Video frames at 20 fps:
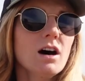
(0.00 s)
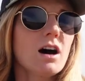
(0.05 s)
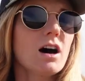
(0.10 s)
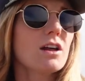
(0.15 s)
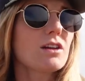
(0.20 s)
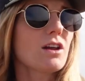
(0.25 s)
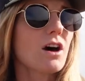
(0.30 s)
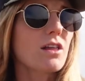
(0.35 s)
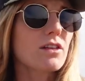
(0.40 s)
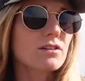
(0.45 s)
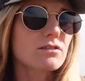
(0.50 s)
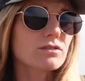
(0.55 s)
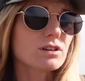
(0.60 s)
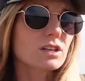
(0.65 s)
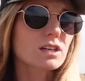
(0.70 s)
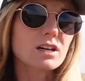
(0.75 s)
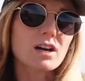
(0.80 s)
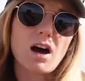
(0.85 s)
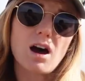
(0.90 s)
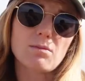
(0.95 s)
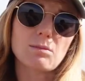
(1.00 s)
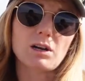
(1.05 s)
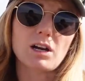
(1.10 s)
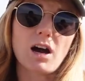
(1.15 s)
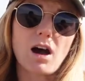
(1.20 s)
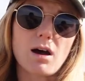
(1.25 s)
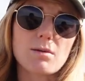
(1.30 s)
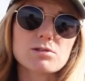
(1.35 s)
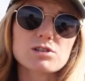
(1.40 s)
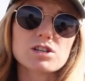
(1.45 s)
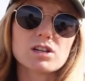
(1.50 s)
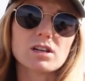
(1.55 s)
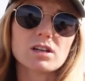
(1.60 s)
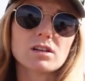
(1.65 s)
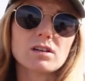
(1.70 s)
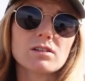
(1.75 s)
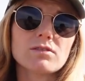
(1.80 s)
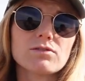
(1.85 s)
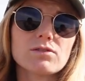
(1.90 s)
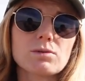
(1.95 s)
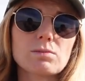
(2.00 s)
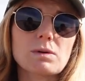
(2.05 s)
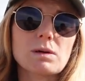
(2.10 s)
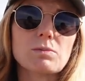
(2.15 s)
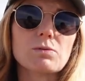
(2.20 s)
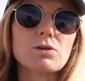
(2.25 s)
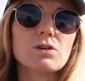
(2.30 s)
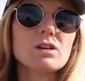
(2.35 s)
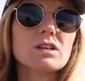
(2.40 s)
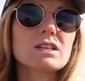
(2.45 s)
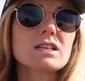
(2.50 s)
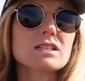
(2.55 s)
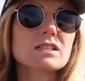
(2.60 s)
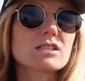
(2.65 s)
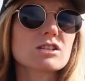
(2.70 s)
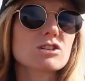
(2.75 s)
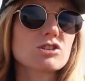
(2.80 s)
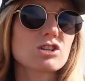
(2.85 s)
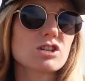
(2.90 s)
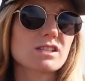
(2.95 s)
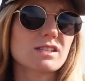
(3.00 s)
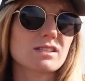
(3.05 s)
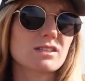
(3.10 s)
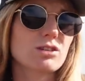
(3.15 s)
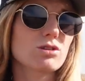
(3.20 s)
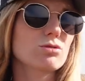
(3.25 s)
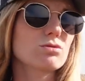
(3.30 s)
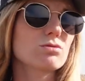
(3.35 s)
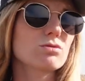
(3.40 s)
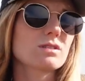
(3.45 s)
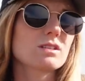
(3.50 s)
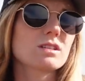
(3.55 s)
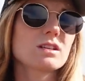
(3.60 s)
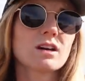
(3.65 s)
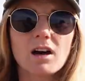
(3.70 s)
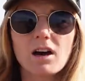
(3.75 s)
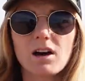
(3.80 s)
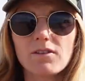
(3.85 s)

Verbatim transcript: Another really common option for people is to just use